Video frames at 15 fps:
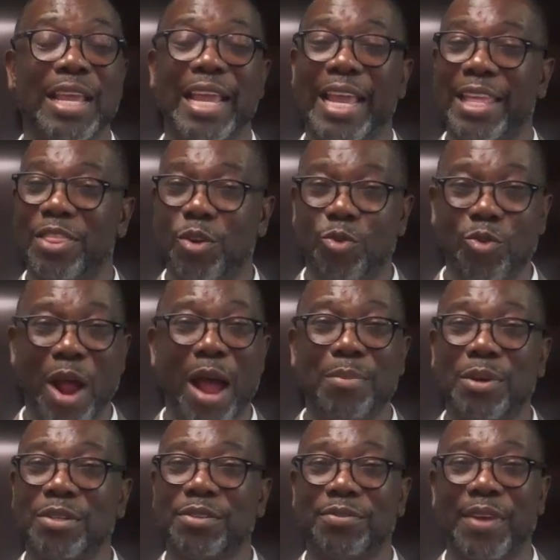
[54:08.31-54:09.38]
and the
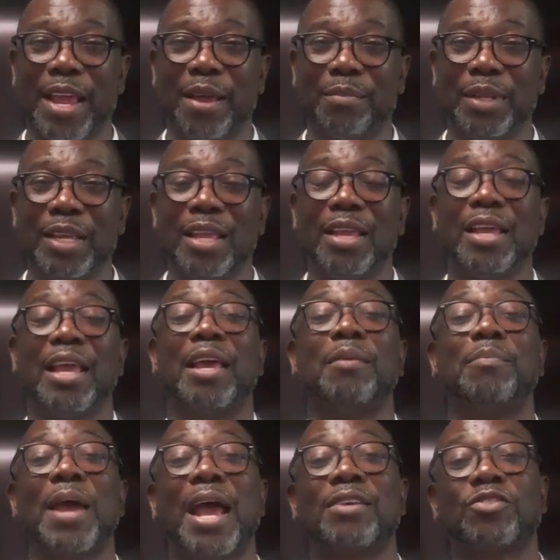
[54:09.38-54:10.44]
Roberts family and
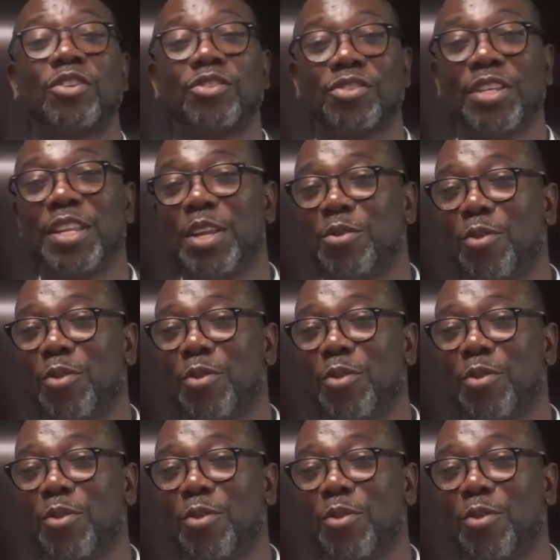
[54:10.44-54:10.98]
Pastor C.D.